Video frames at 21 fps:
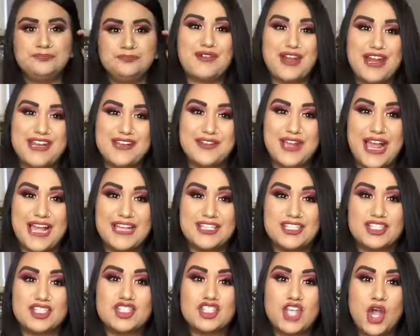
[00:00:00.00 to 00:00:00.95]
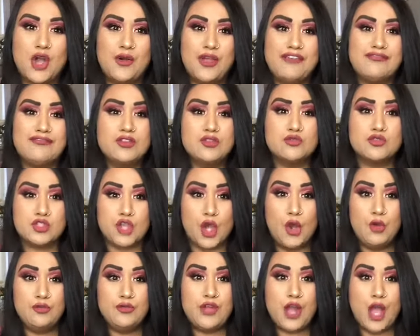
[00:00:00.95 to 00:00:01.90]
Alright, you guys, so if you
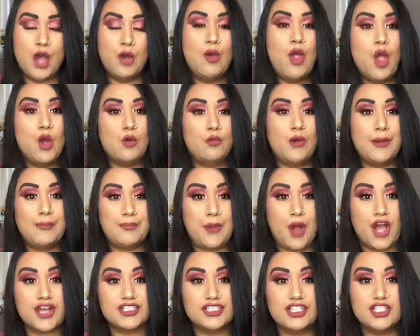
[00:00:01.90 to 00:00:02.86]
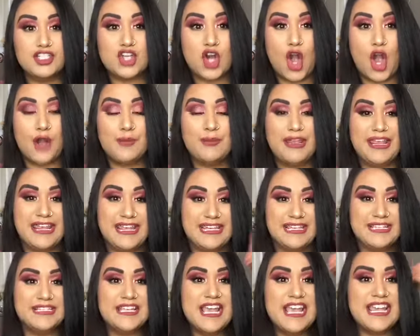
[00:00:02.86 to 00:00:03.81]
don't know what BOXYCHARM
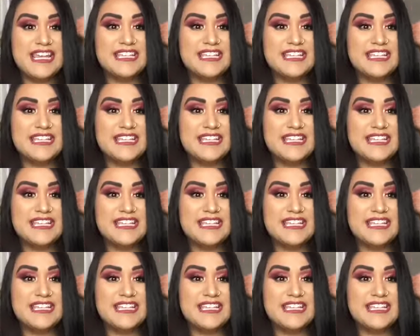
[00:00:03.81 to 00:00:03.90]
is,